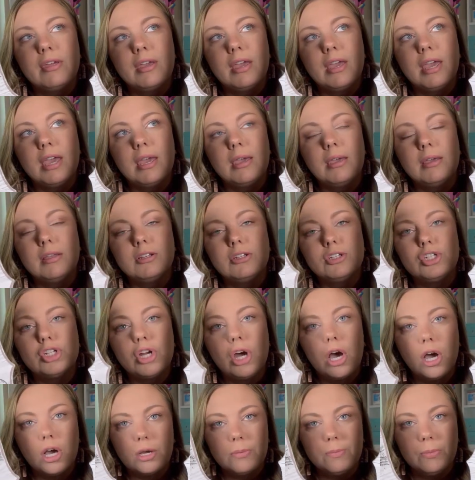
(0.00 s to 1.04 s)
a
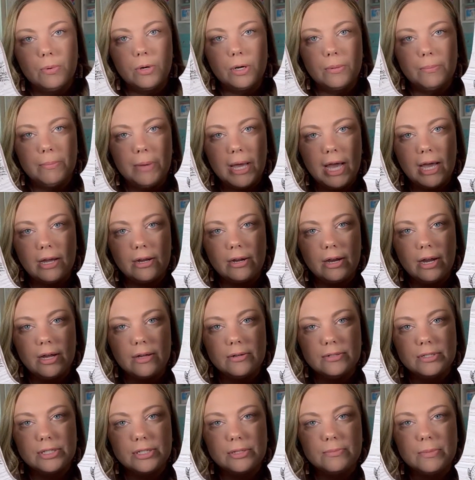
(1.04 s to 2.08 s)
chalkboard
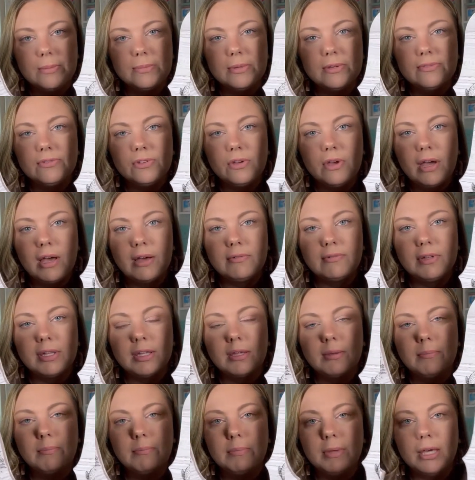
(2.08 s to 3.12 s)
background. So maybe if you have like
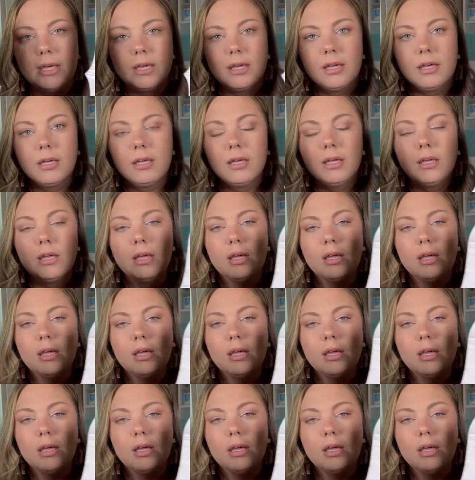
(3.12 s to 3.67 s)
a big